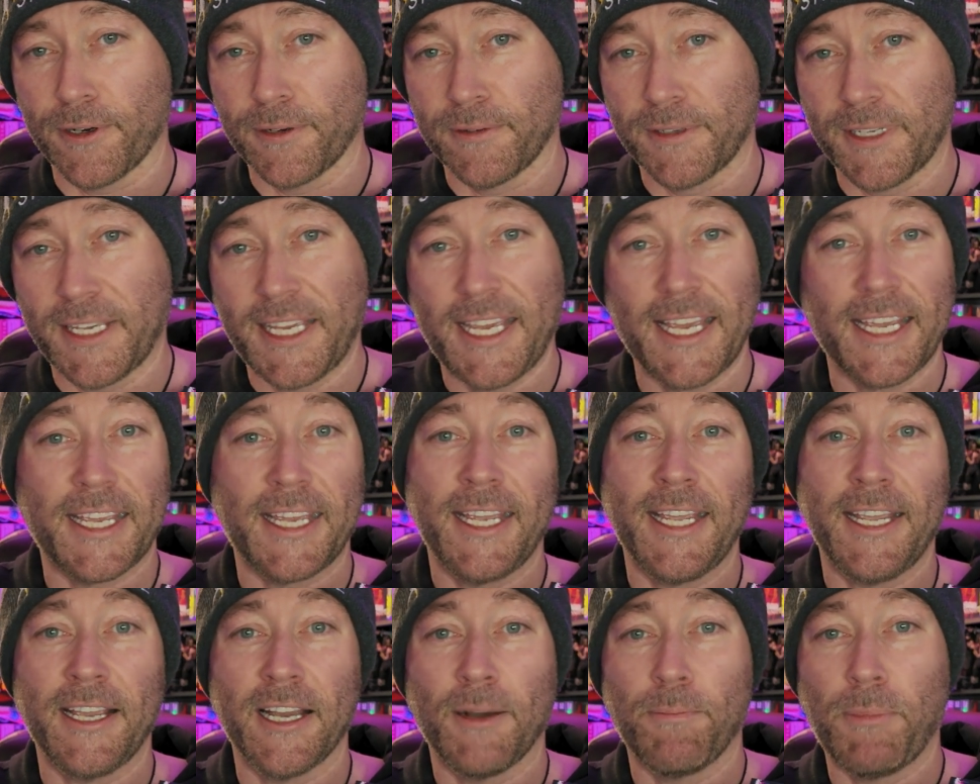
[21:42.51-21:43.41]

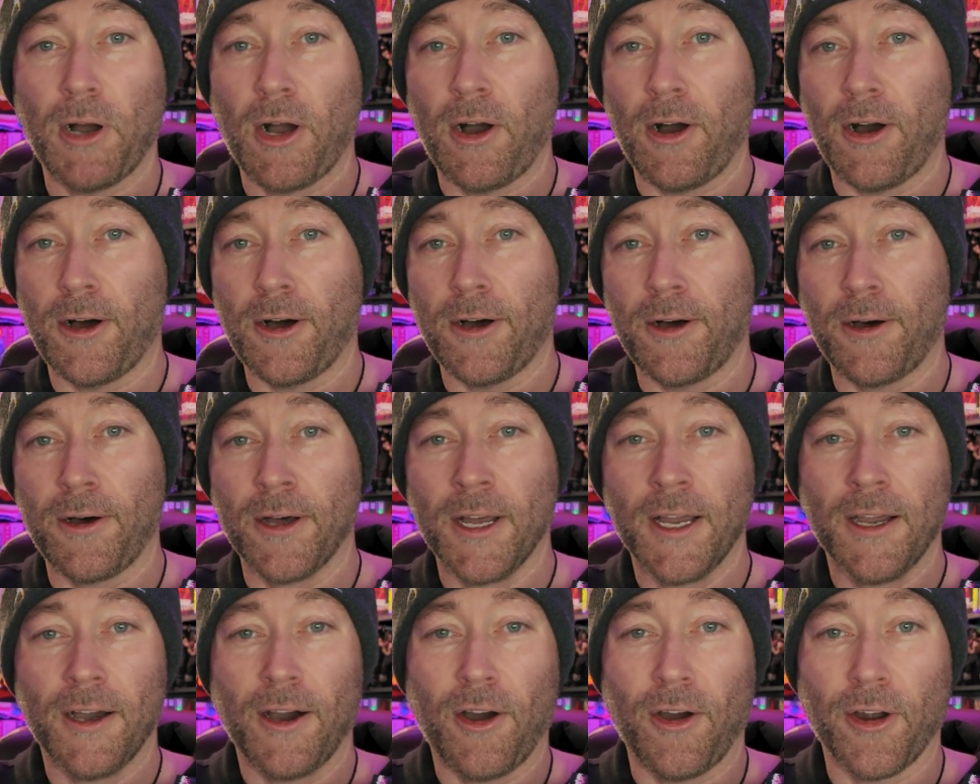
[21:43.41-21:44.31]
kicking a ball
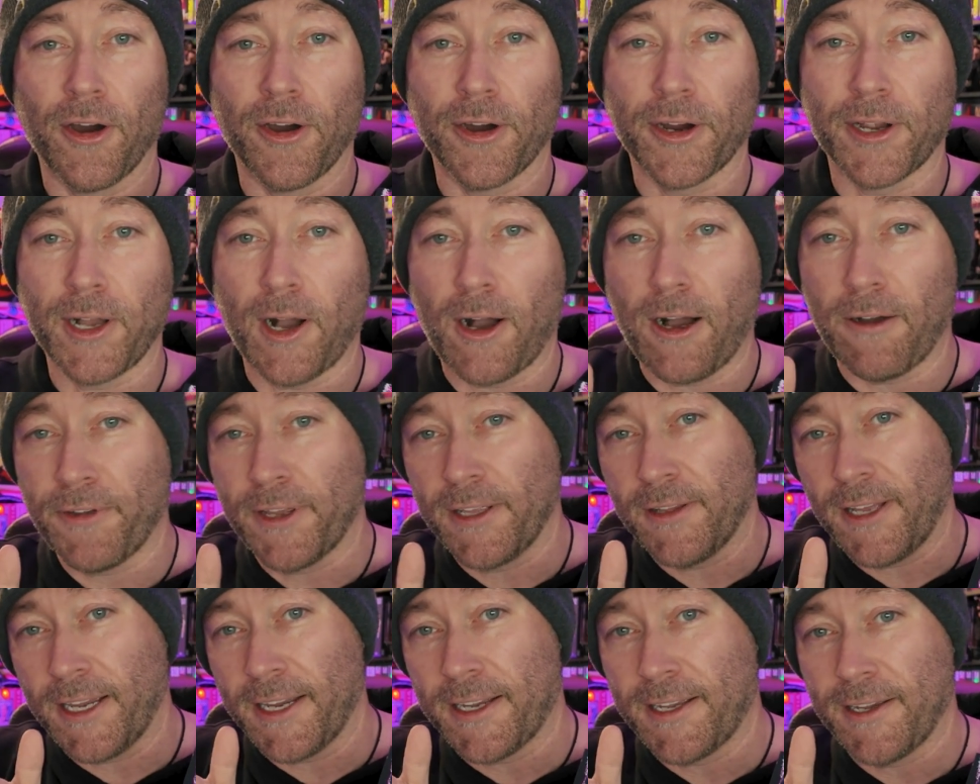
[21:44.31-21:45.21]
or golfing,
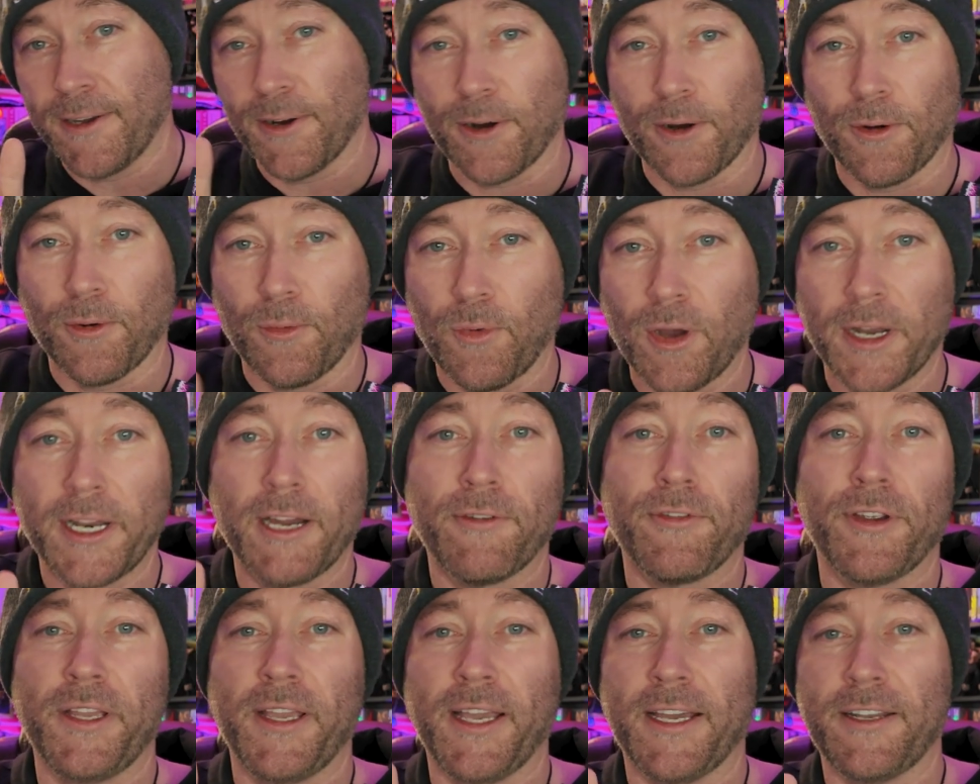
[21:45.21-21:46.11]
like, or
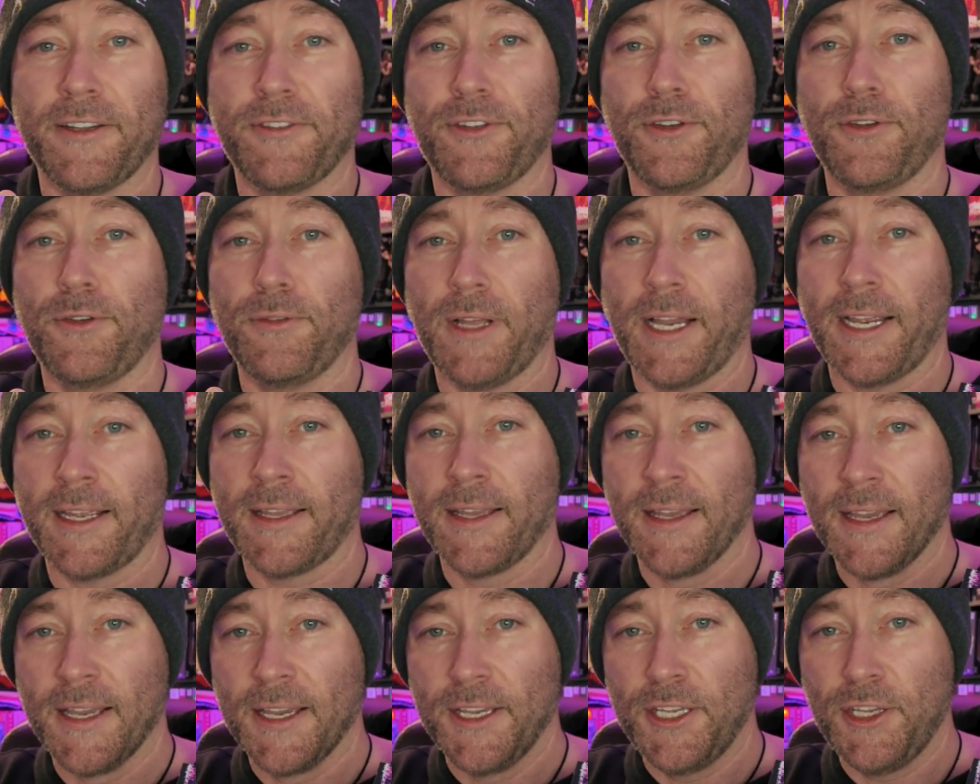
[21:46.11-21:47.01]
whatever you got to do, like,
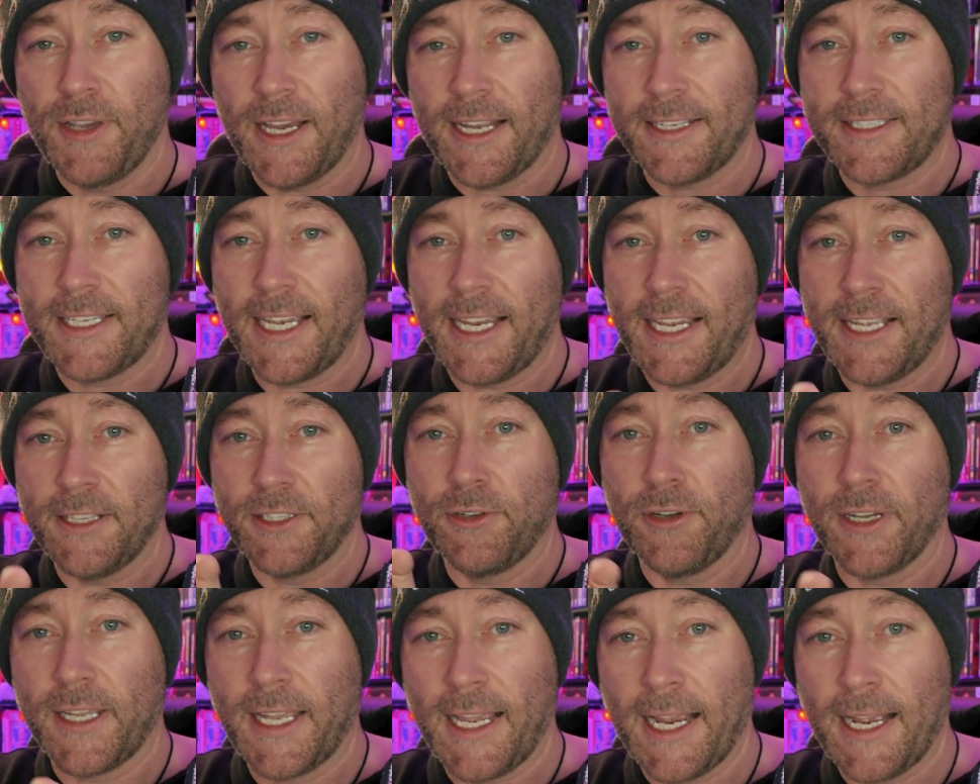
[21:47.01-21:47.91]
you got to take
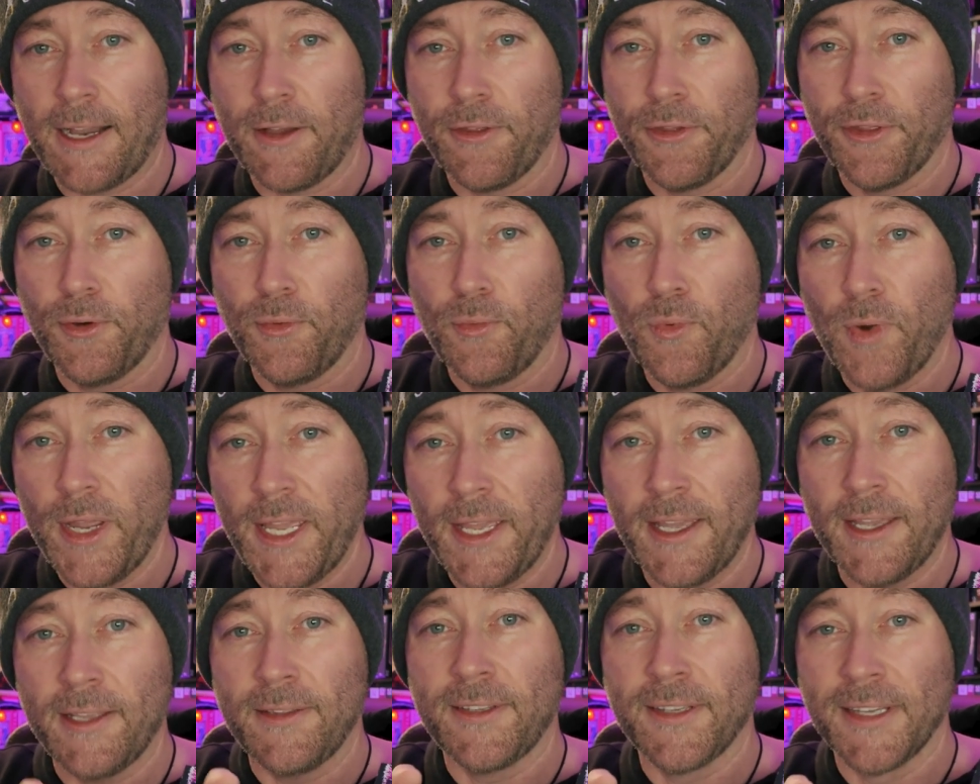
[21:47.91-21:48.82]
into account the
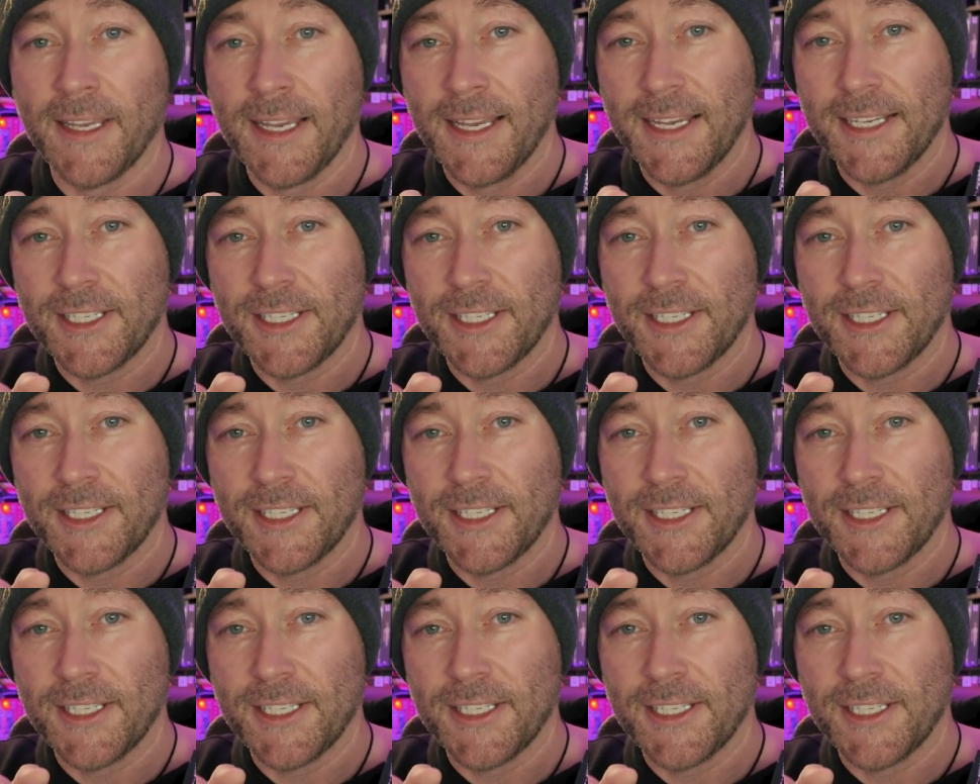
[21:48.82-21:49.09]
wind.